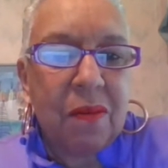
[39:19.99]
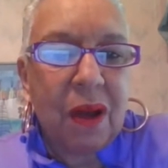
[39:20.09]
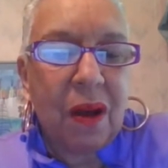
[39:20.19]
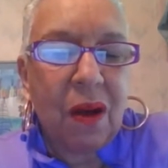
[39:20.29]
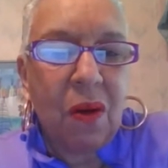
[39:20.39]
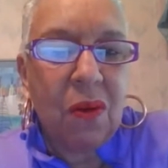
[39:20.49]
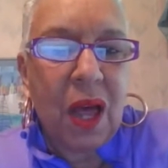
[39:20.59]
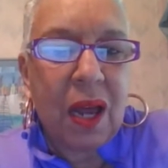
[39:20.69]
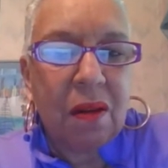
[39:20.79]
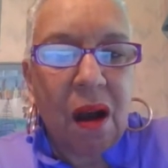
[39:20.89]
a whole
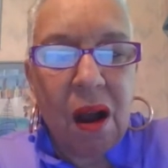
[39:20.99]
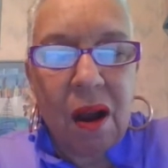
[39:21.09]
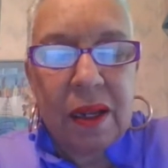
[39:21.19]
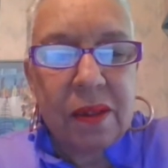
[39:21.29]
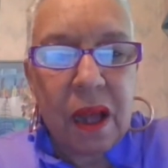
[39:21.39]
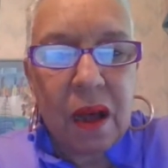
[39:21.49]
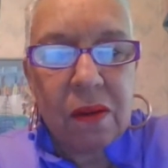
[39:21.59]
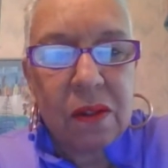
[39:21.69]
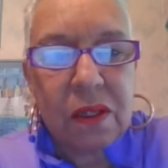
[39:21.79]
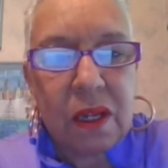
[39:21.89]
lot of car
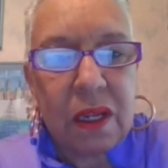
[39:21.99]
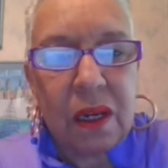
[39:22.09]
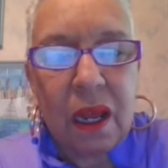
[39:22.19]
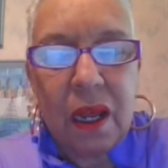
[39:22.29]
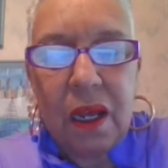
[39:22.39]
exhaust and